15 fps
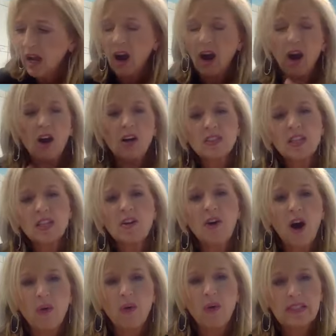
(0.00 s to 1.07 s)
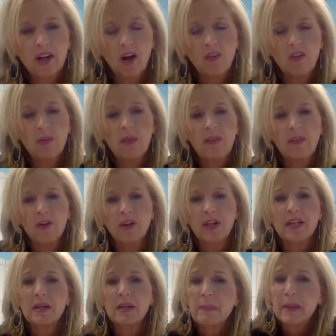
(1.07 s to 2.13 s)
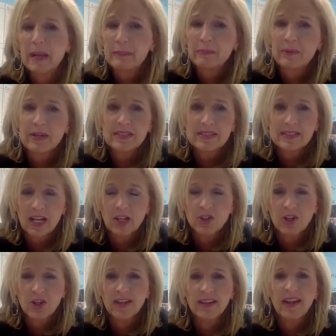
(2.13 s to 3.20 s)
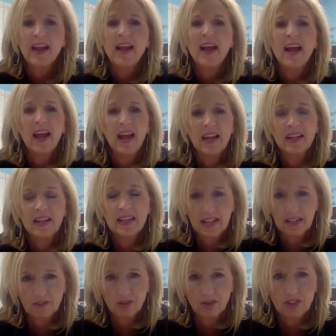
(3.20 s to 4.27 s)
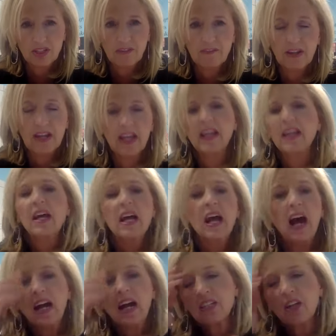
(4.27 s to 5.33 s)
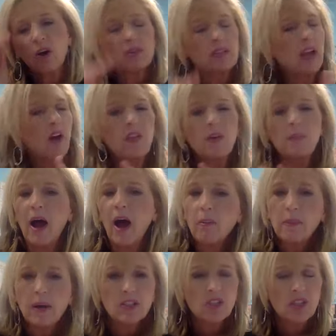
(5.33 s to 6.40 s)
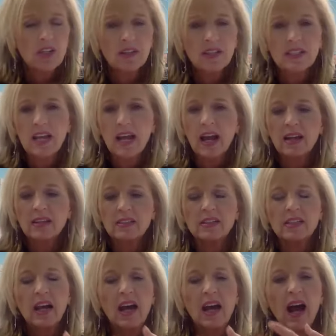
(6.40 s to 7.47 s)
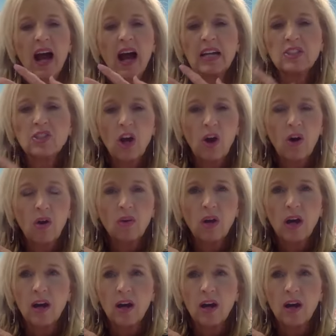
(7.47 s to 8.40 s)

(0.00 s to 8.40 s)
I also always tell them that they're getting a pampering session and a gift certificate. I don't tell them how much in the text. I don't